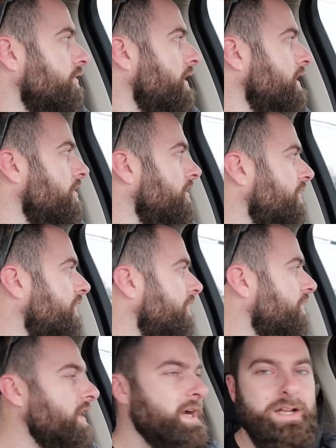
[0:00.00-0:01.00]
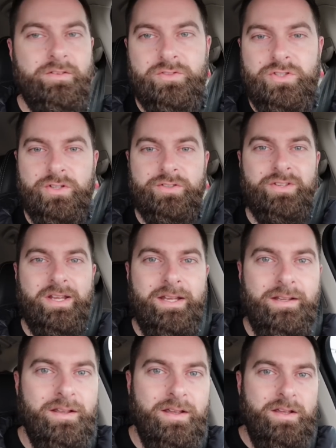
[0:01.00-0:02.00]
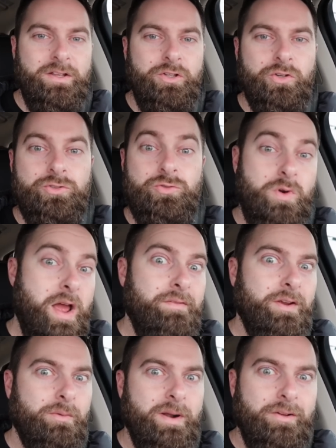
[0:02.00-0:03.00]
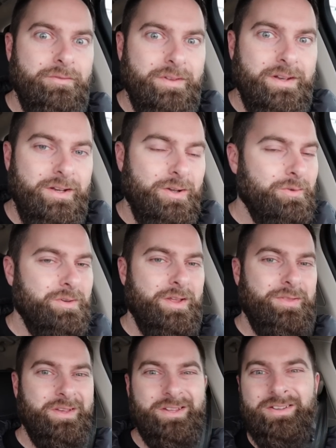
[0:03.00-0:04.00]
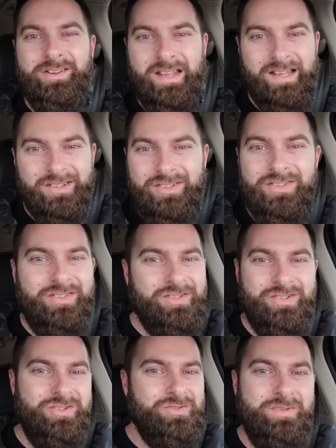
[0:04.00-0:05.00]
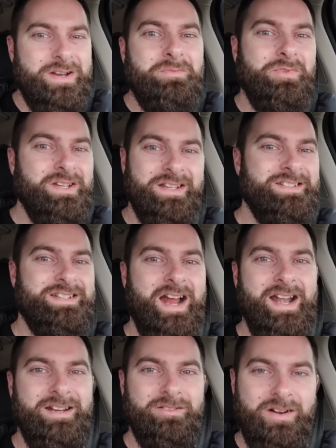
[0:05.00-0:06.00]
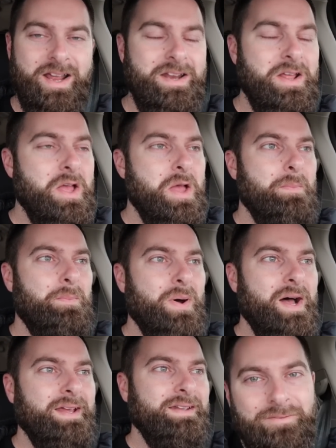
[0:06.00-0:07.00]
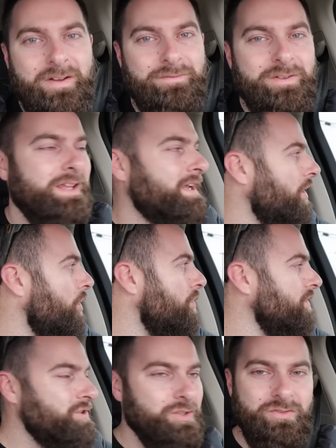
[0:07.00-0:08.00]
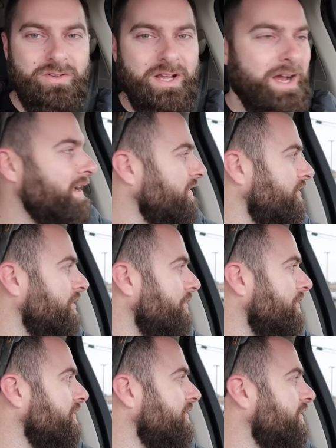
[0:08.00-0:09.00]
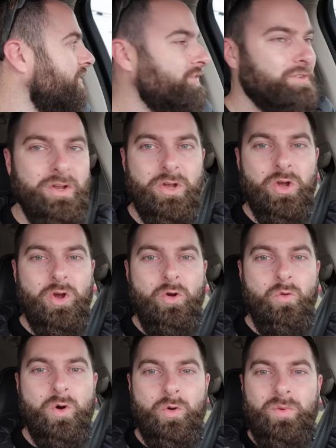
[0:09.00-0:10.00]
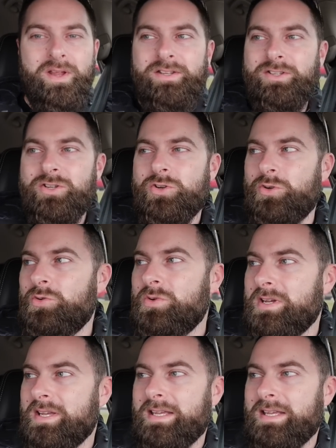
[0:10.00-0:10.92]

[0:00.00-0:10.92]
So I know this is kind of just a, you know, driving around video, nothing extremely exciting, right? But I feel like I owe it to you guys. You know, this is what we do.